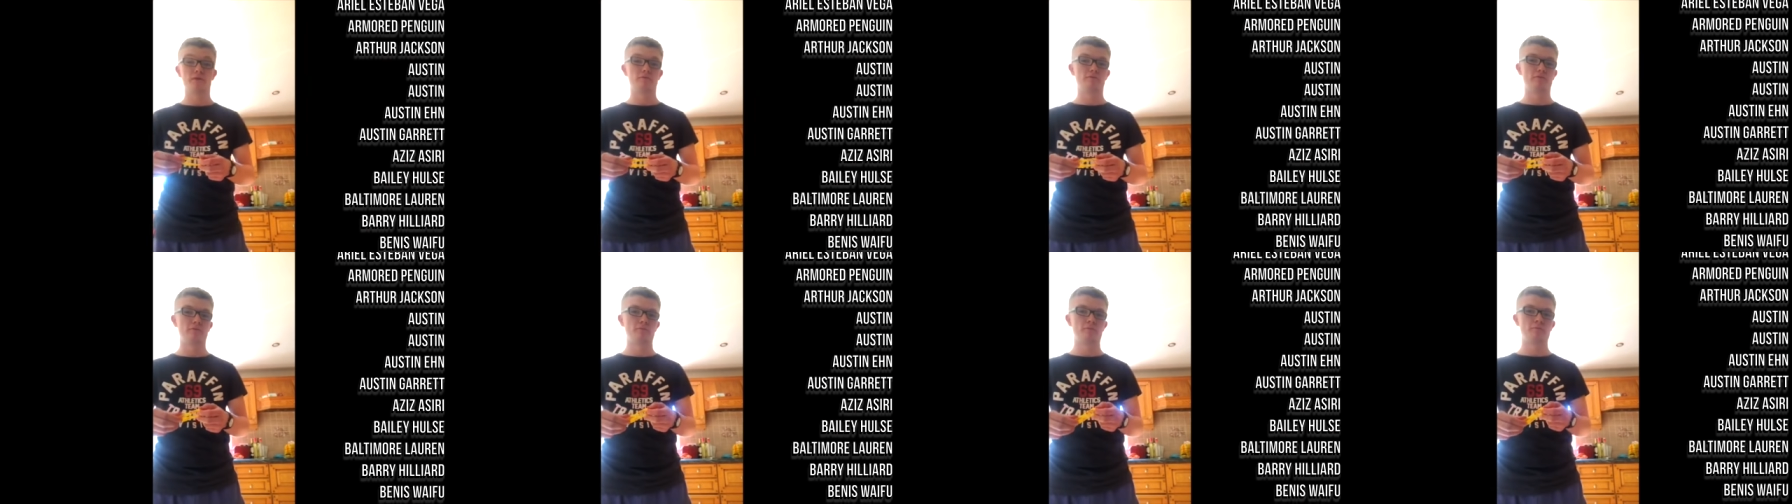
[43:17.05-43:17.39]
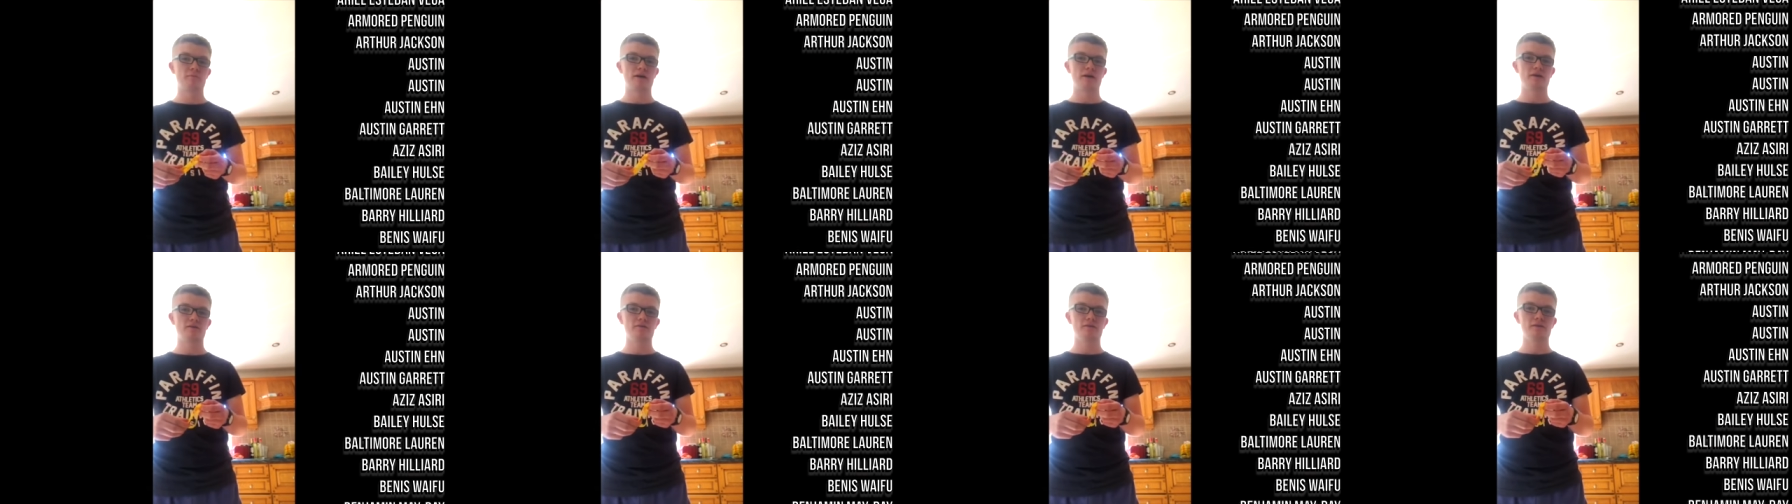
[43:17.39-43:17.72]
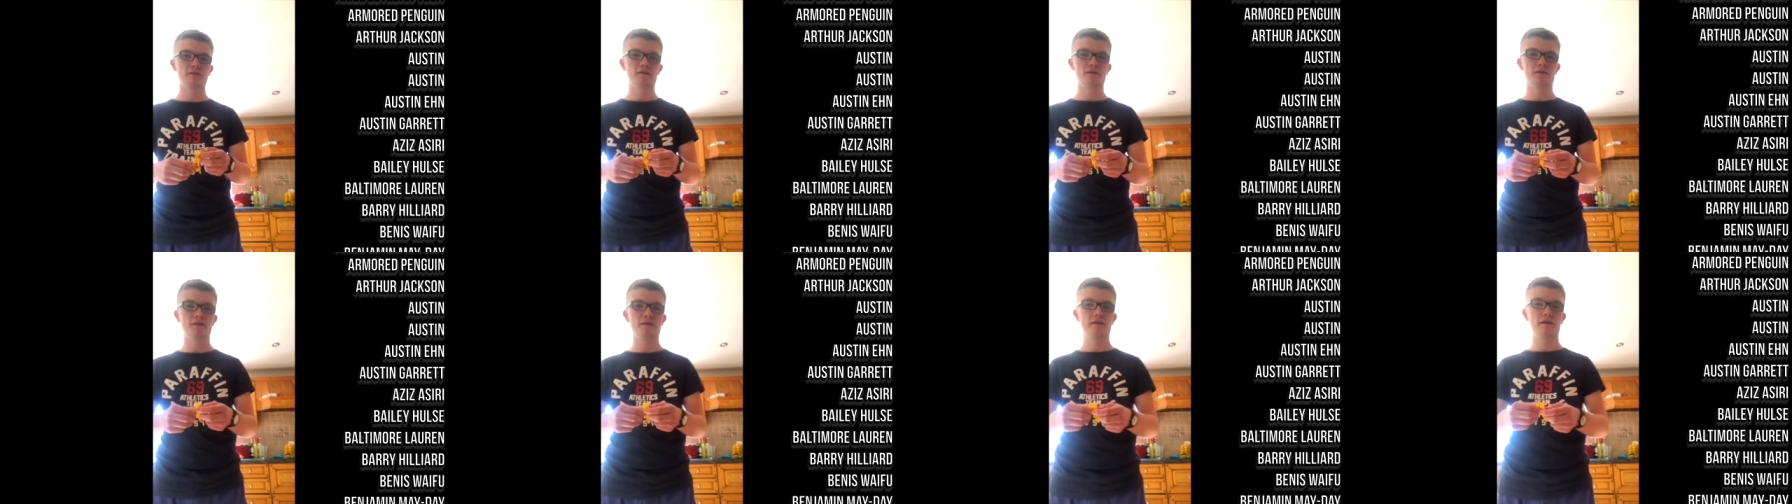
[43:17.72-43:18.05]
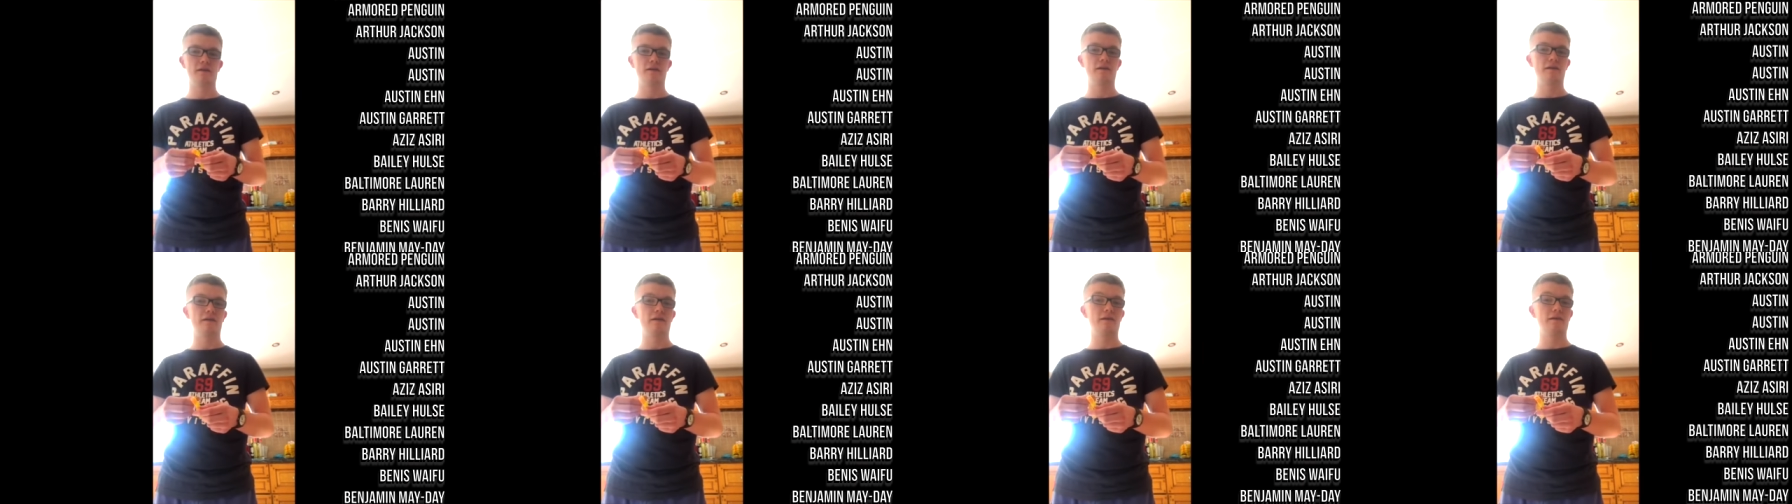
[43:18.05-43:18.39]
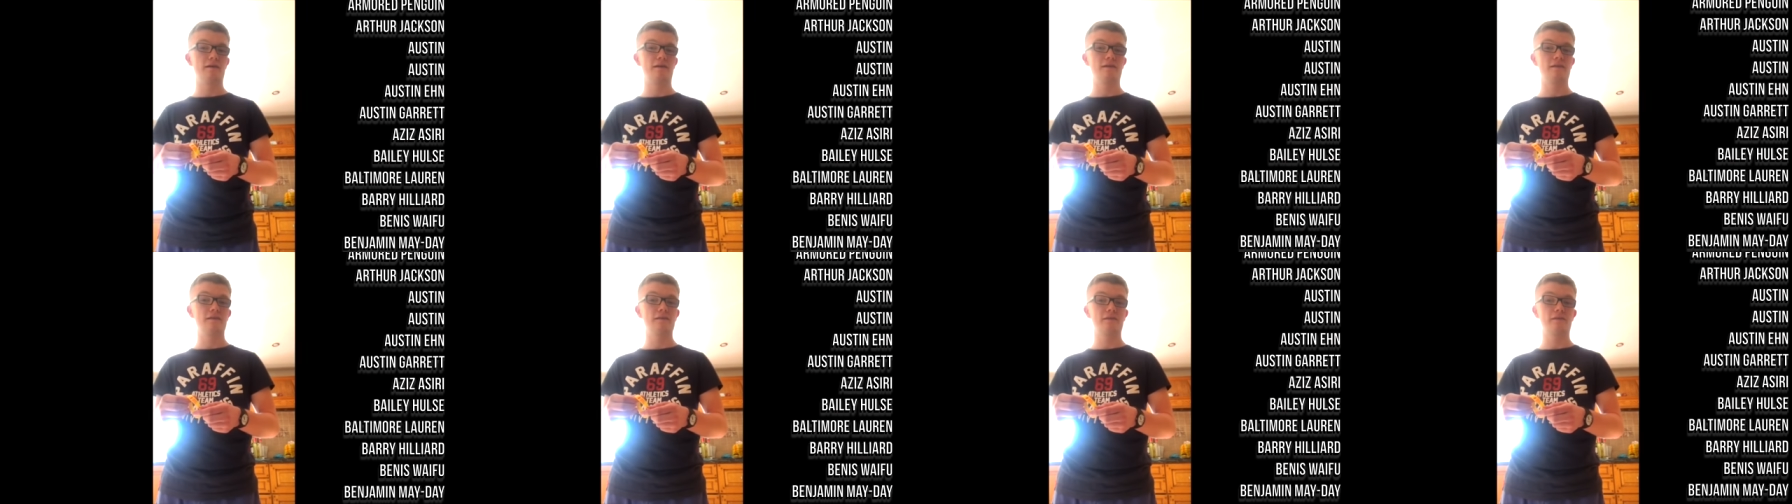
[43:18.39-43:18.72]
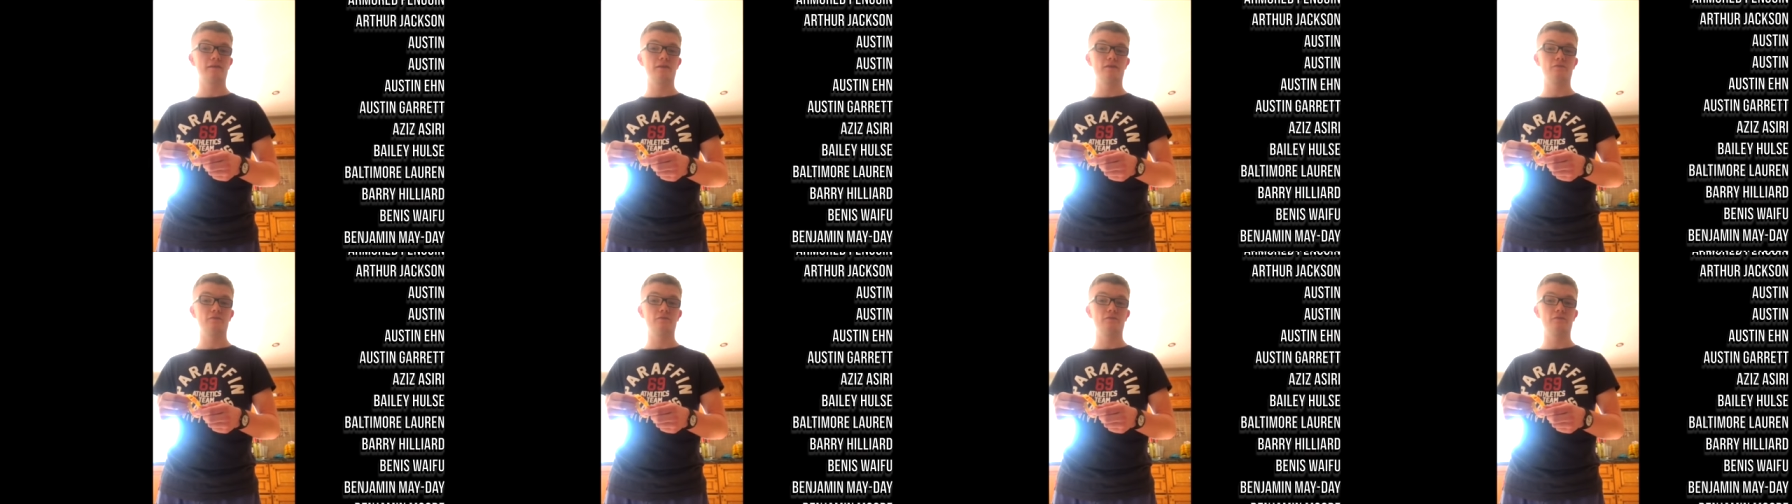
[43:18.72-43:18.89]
in a rubber band, and uh, good